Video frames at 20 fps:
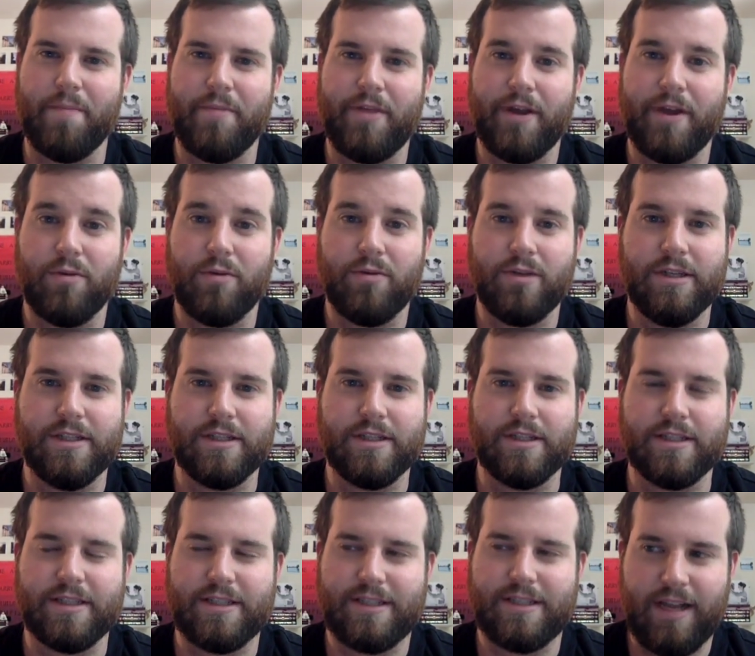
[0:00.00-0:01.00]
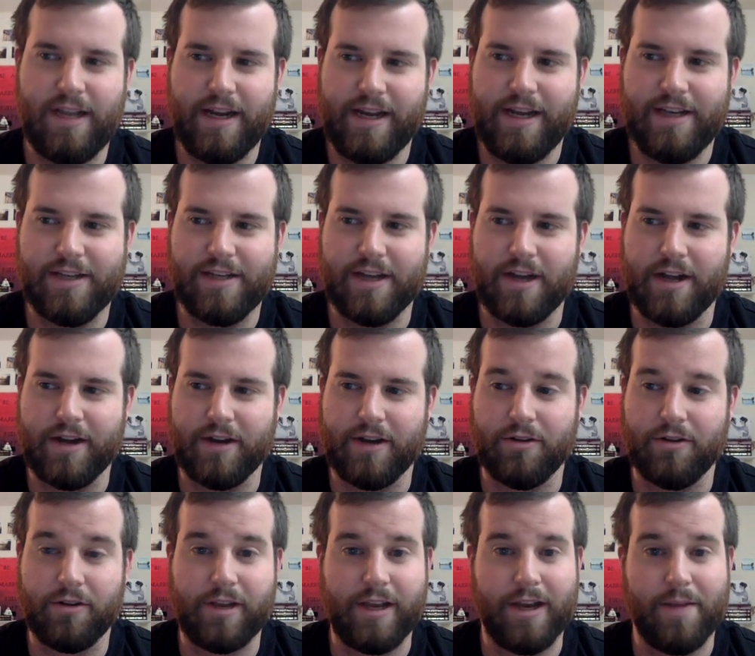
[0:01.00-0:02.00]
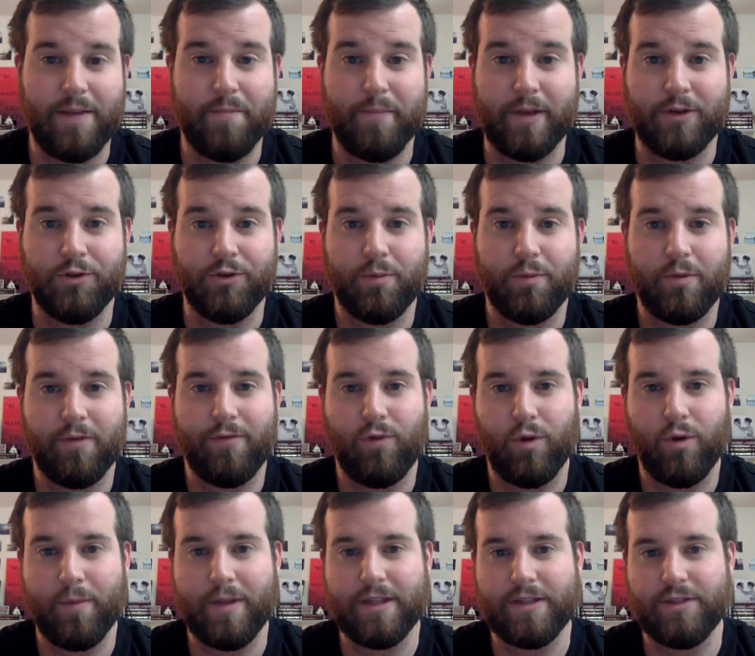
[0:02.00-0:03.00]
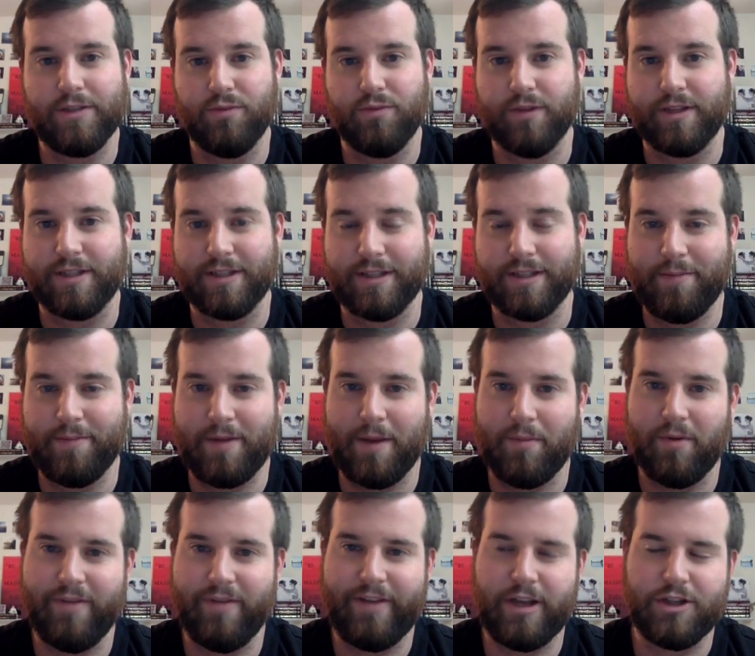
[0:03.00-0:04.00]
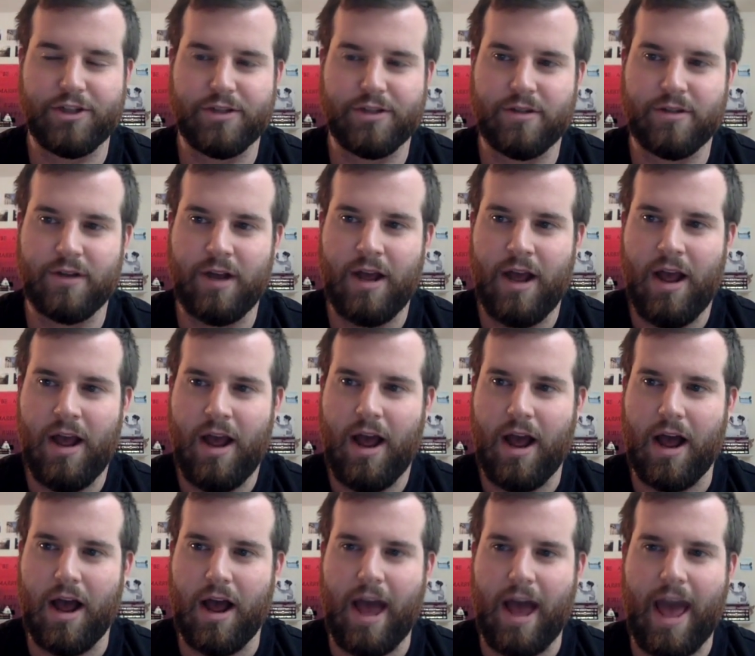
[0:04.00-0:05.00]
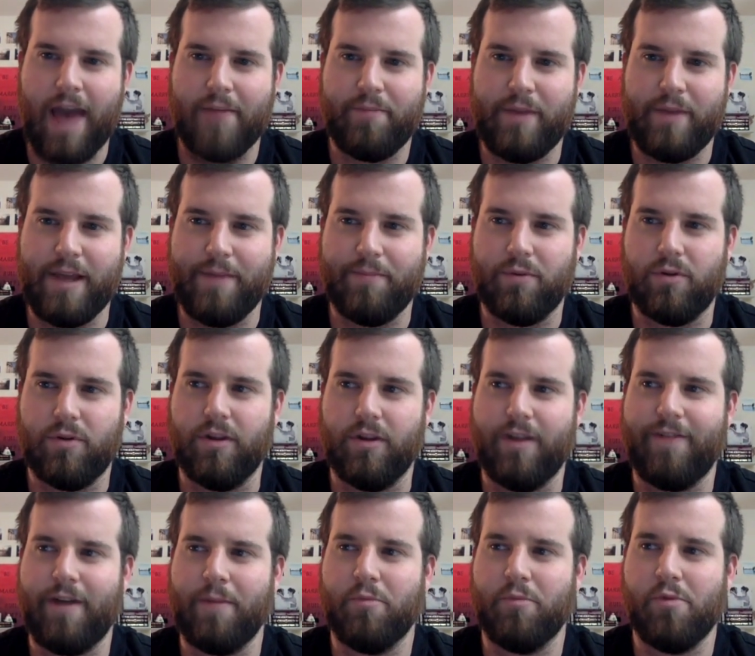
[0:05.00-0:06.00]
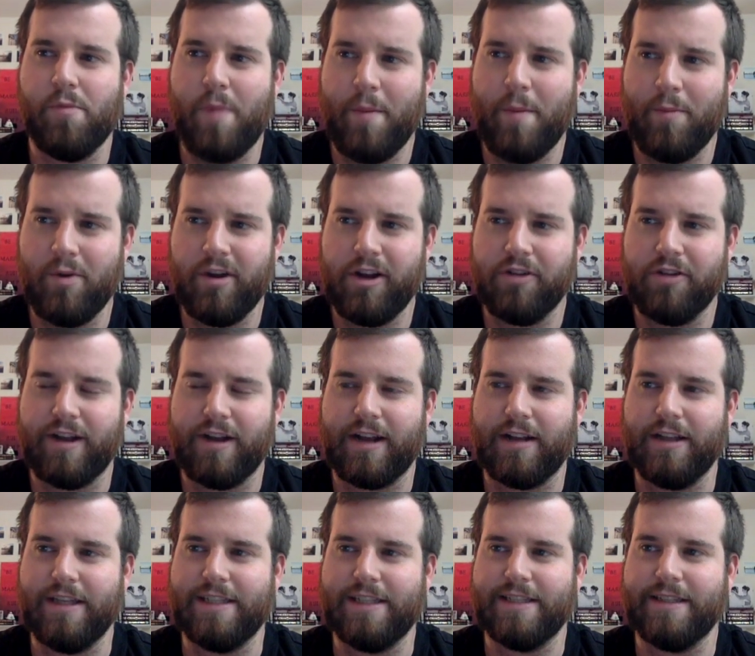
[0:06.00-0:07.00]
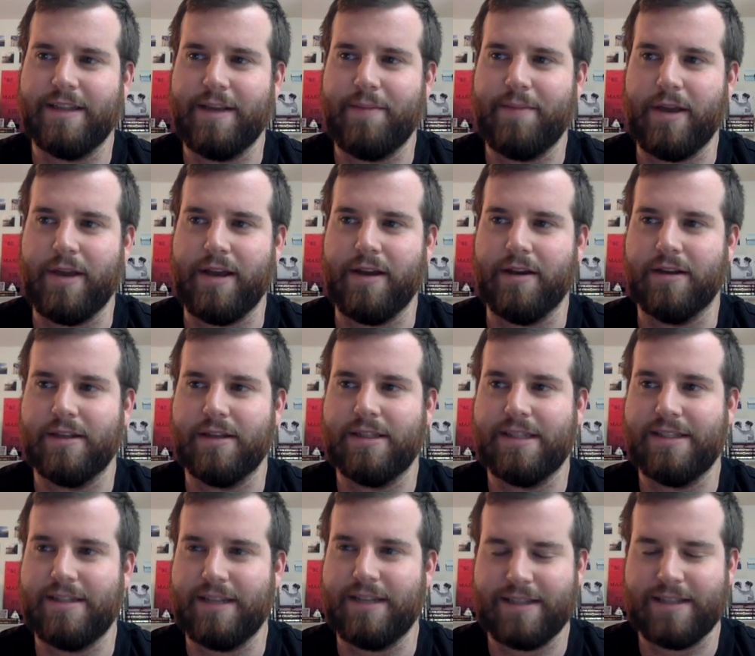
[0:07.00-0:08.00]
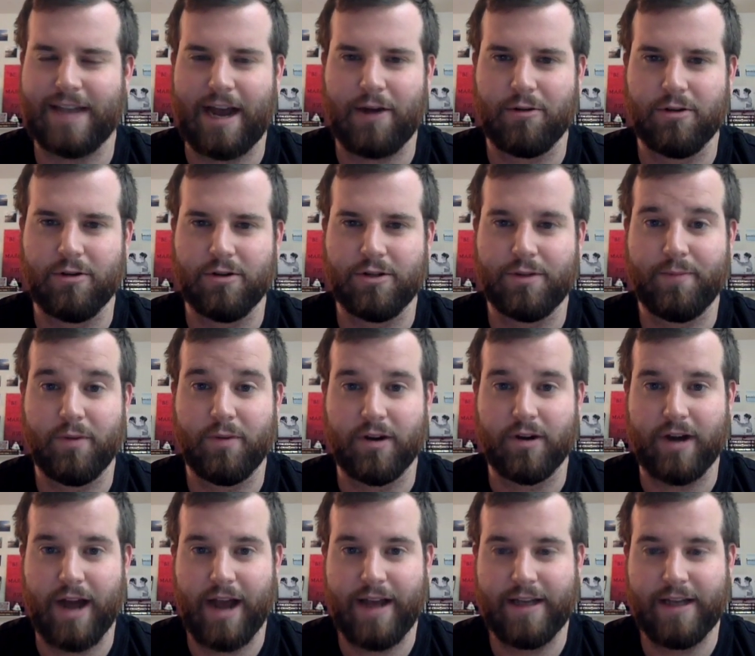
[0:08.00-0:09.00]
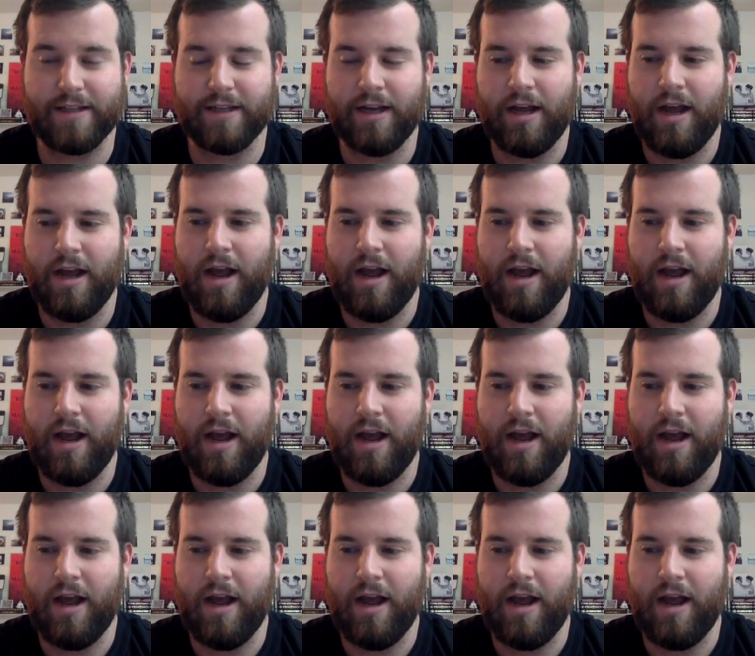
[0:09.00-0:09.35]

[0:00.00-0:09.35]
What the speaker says: There was a study done looking at mental performance with sleep deprivation. Had people, if I'm remembering correctly, sleeping 6 hours per night.